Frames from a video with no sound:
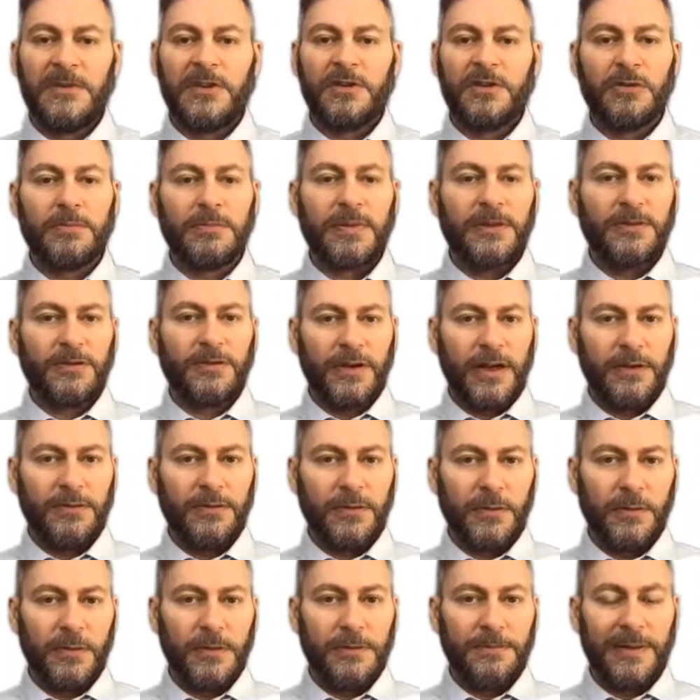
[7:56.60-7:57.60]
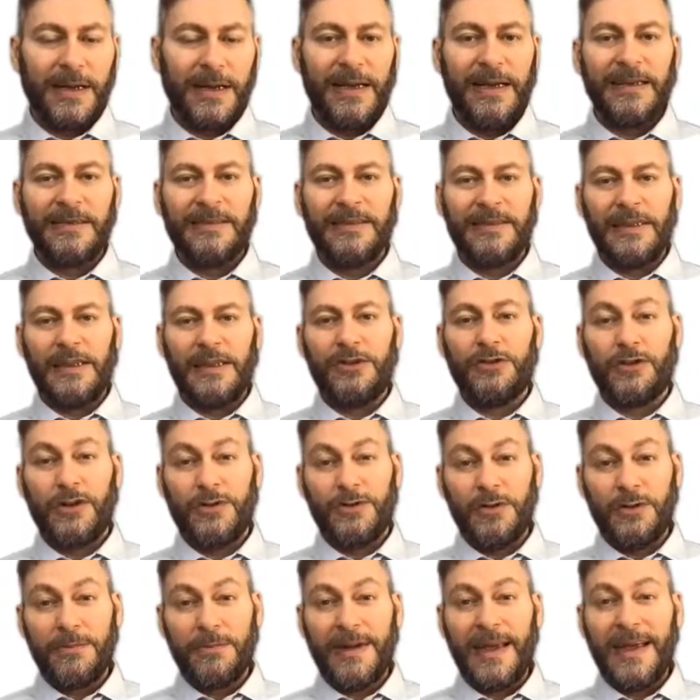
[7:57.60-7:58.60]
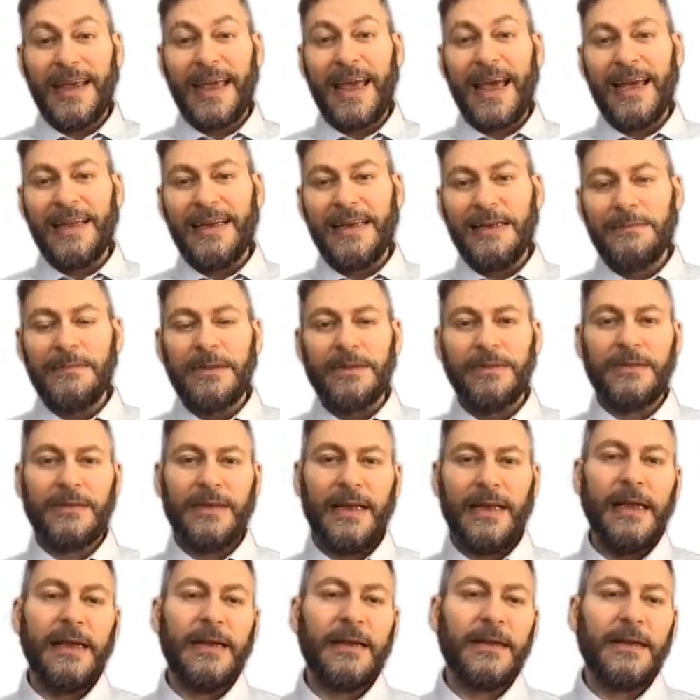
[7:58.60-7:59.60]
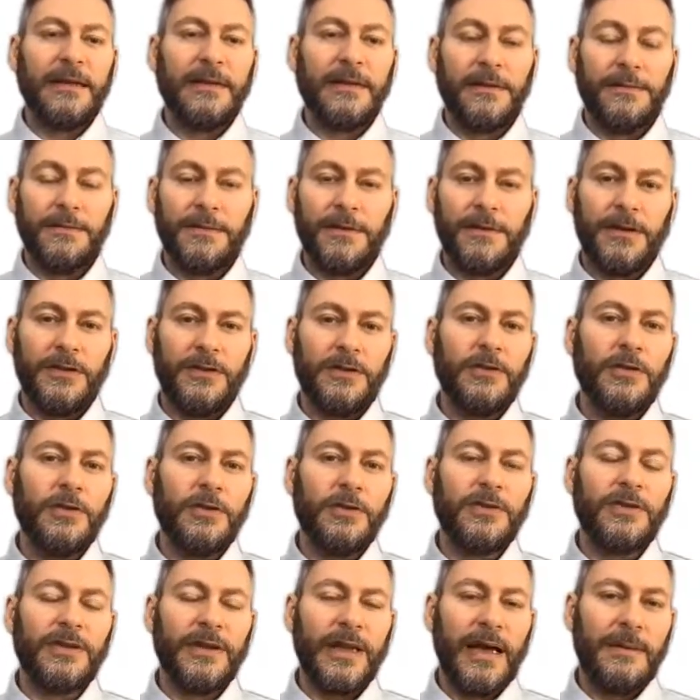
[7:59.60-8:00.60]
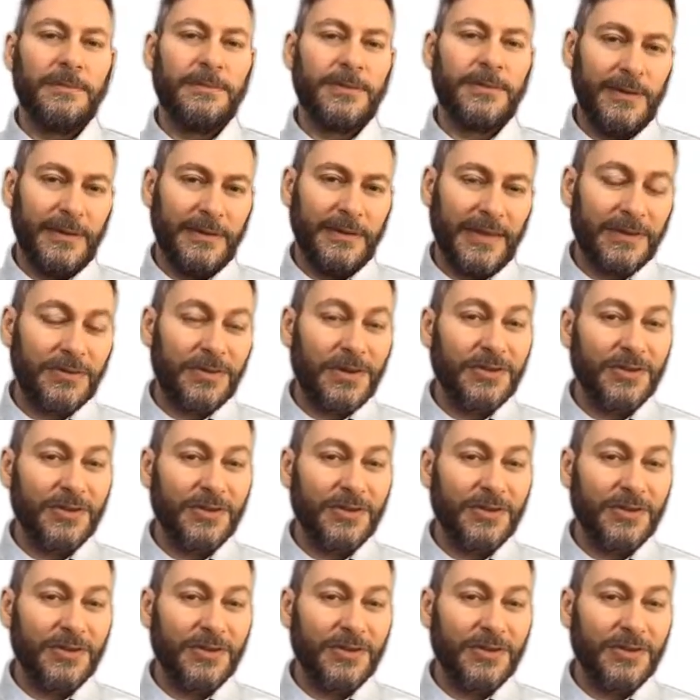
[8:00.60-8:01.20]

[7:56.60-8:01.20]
Should be straightforward, but here's the issue. If you make any mistake in the first 2 steps, and that's